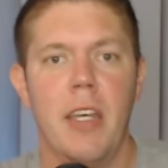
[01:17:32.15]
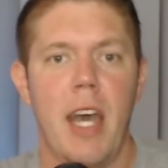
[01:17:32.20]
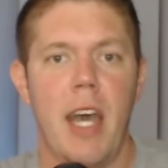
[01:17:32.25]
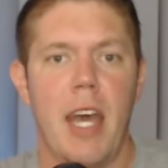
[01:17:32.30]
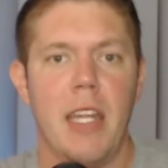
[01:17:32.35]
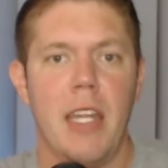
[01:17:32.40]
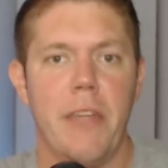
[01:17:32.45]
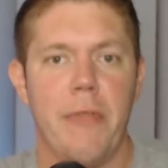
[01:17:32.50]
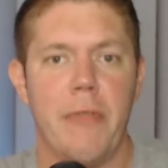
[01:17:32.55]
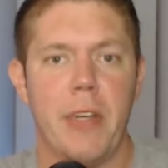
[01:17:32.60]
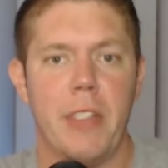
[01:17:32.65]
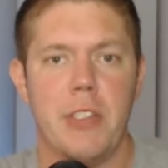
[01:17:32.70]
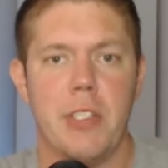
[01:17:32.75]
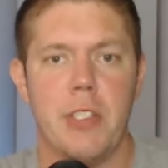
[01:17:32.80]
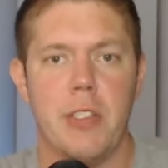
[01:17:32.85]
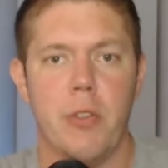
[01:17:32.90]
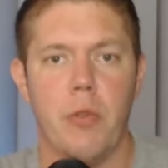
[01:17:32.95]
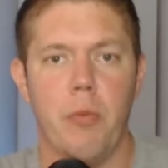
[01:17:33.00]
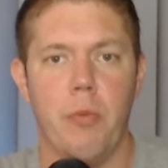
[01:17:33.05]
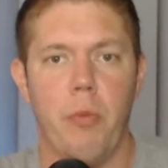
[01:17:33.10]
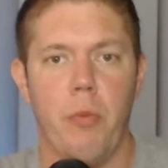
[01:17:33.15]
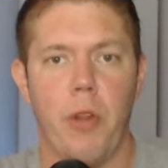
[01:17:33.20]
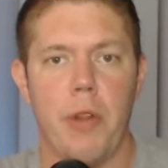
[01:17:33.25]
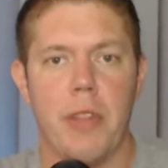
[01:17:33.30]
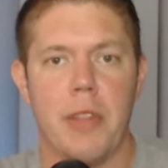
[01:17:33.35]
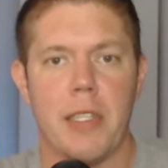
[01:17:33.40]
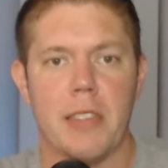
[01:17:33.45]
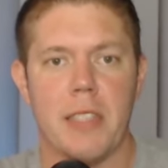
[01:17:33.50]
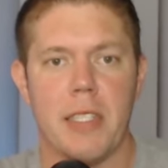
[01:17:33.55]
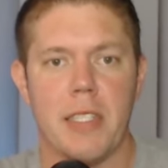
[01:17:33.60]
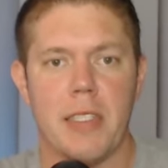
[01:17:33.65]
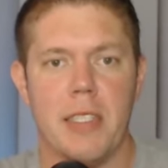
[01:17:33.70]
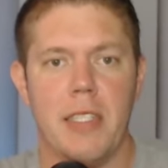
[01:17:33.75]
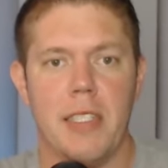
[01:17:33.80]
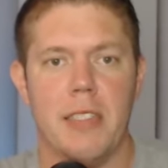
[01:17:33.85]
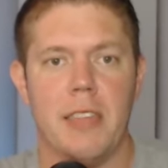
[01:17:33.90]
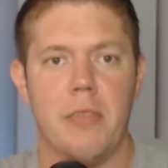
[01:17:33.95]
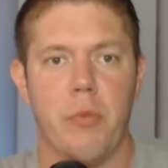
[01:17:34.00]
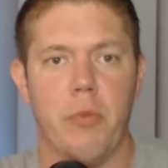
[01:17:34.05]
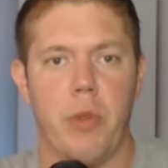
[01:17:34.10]
and if I should do more things like
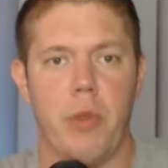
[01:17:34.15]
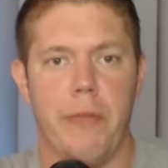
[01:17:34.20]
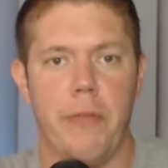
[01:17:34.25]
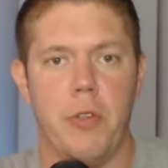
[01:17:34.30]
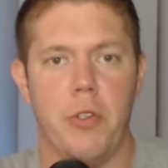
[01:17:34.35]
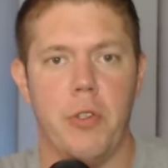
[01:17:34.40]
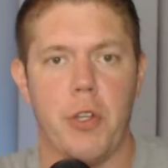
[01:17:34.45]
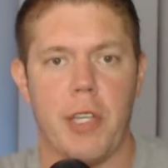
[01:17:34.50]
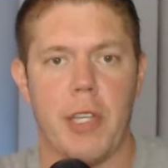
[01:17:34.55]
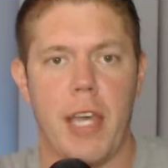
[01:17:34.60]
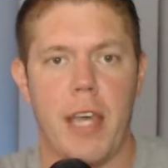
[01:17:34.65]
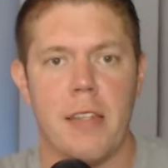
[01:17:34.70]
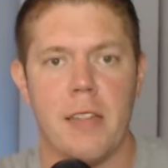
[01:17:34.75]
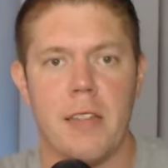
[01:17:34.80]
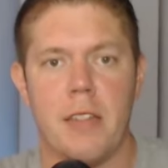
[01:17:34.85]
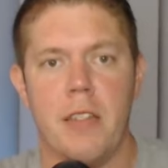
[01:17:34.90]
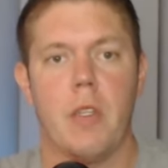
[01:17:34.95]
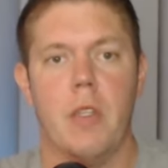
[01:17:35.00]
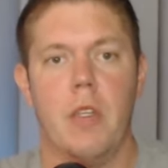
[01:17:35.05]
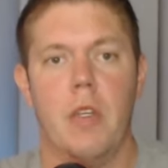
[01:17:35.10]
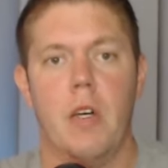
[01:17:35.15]
this with future guests.